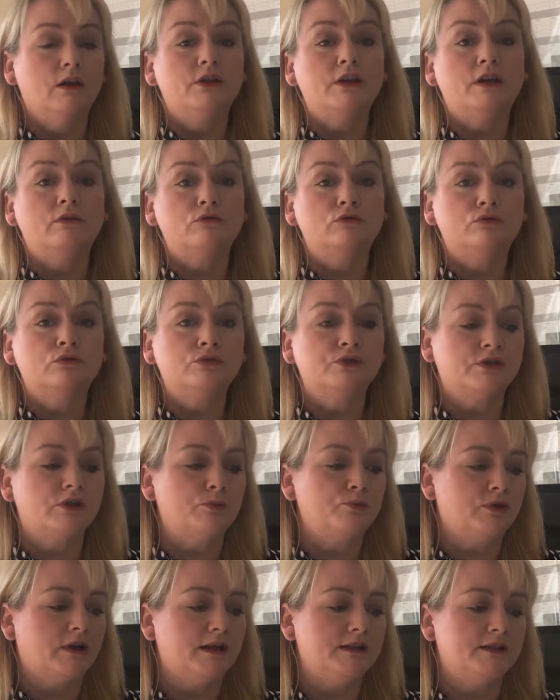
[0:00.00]
There are
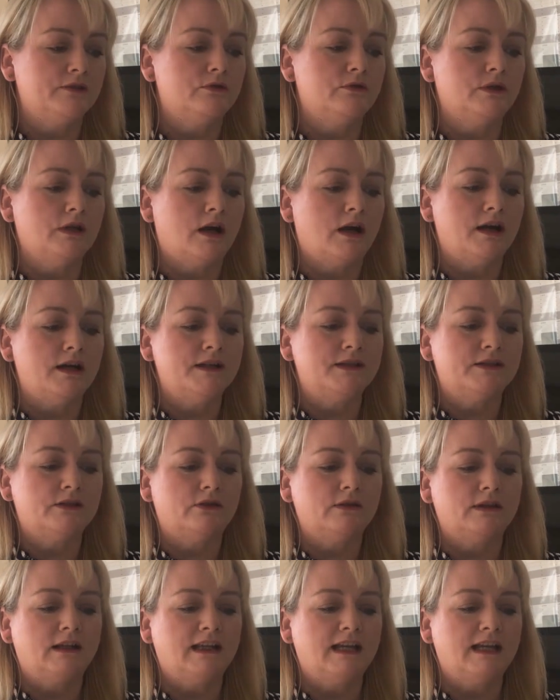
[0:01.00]
also practical guides on